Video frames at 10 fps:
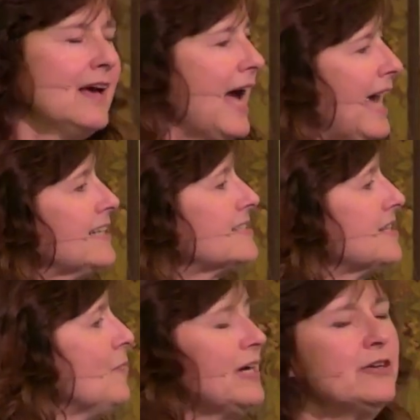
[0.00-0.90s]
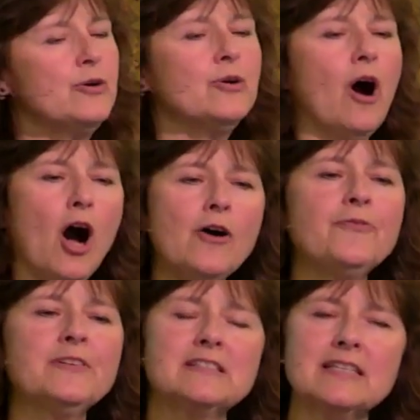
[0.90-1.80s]
And as someone who
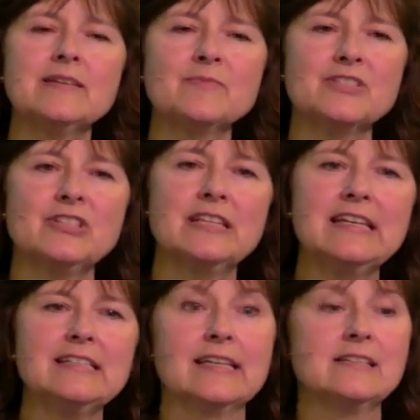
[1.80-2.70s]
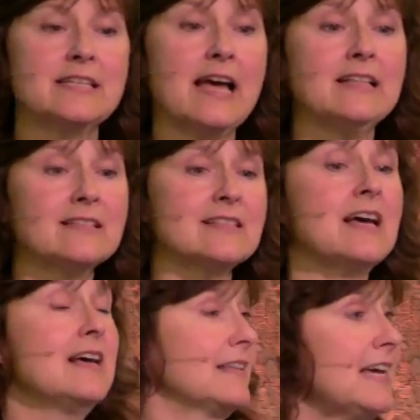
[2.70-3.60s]
often seems to need intense
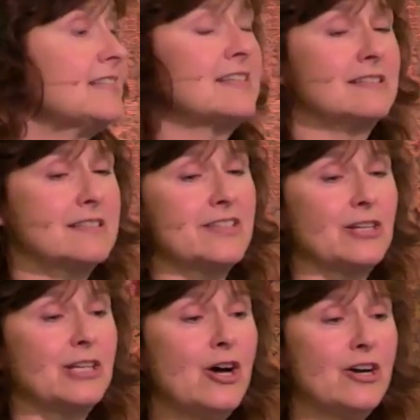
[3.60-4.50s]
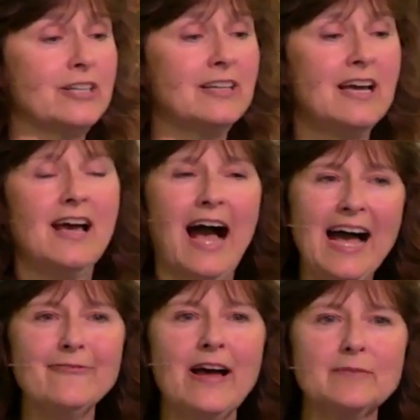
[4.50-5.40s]
lessons to learn,
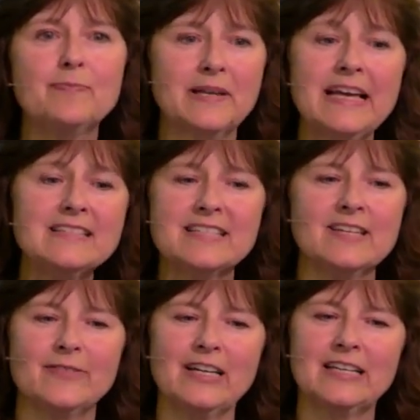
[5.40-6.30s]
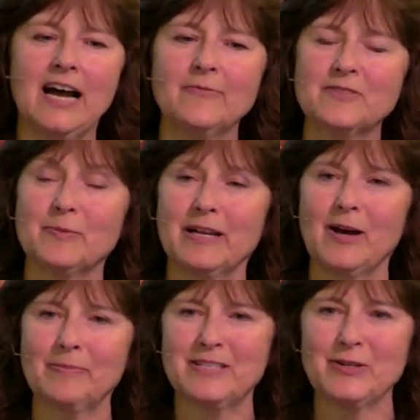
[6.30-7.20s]
I've had plenty of uncomfortable
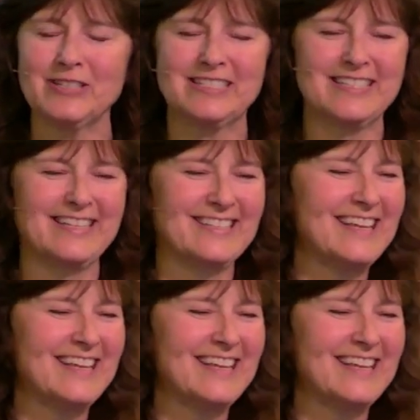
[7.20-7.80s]
opportunities